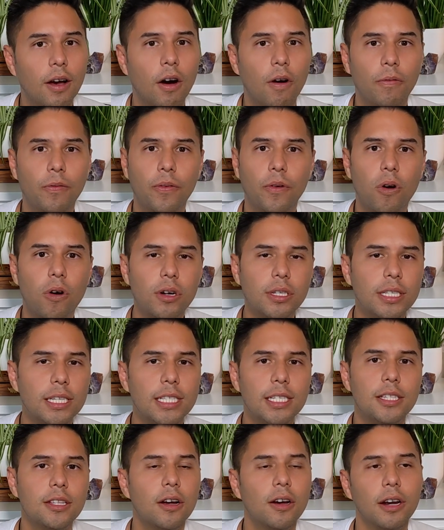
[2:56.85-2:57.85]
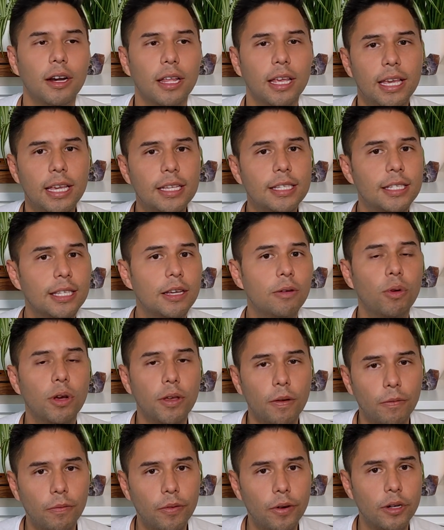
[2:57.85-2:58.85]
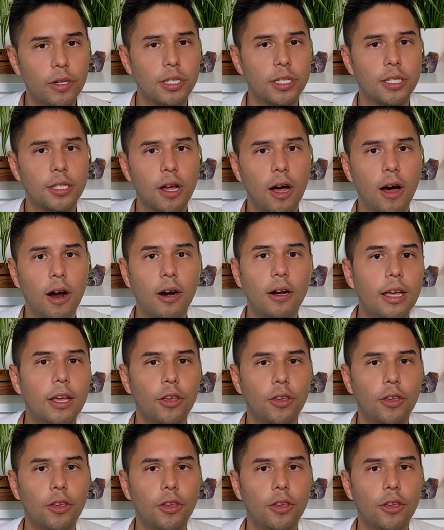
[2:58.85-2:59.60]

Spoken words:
Of course, it's not easy when you first start.